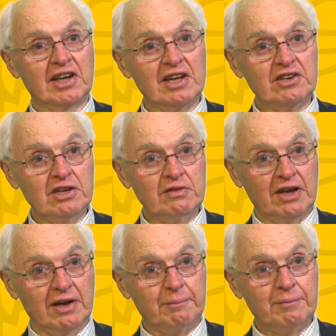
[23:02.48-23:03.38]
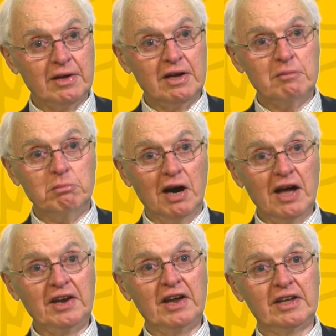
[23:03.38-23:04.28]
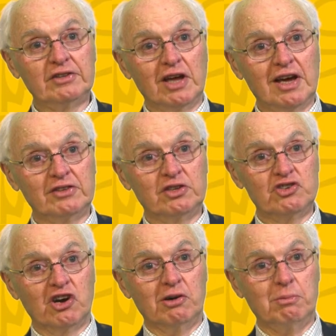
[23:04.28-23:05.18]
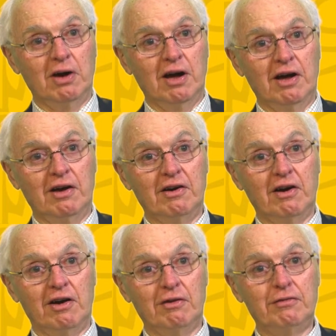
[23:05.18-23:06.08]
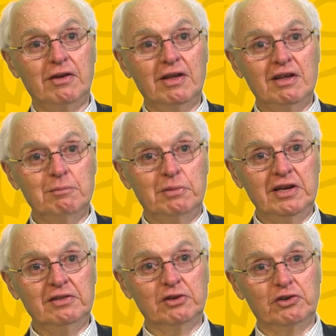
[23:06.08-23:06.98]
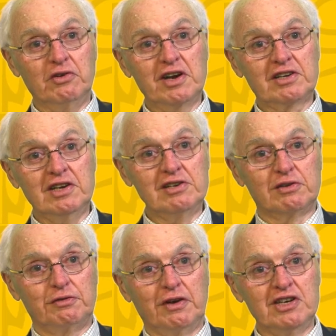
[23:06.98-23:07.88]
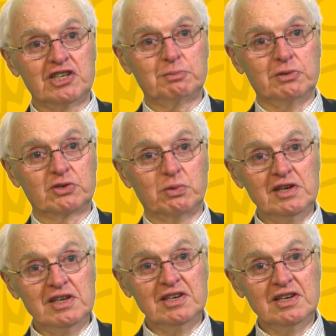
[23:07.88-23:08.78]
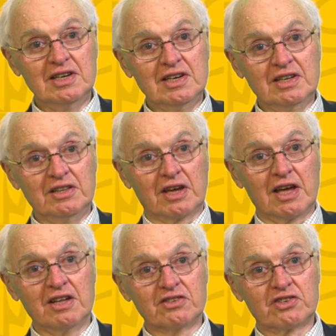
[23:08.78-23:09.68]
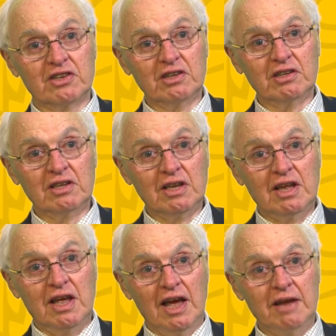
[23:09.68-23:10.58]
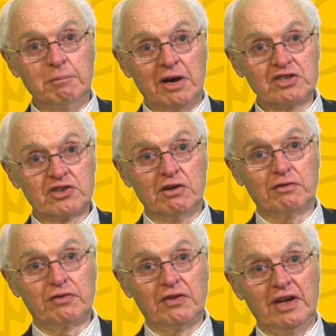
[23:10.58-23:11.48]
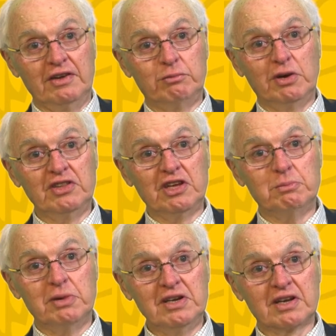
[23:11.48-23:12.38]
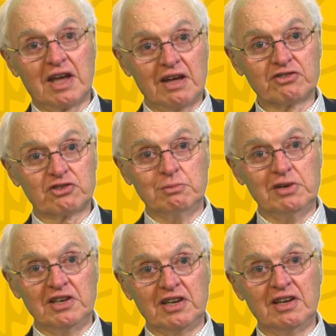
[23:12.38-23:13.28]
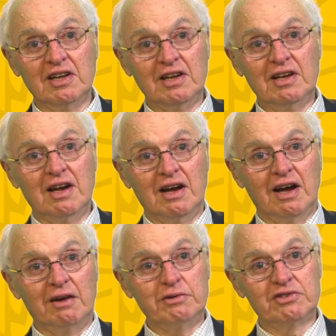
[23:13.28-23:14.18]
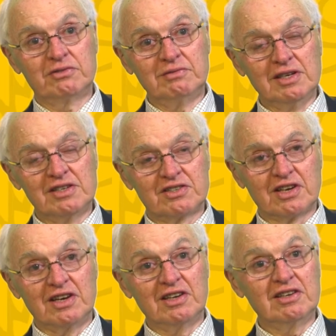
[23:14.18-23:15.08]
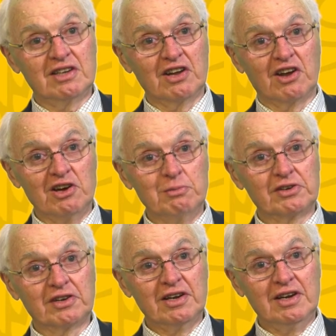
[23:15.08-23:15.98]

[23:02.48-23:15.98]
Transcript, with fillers: Gandevia. Brian had the job of being the direct interface between the council and myself. And when there'd been a council meeting, I would say, get home at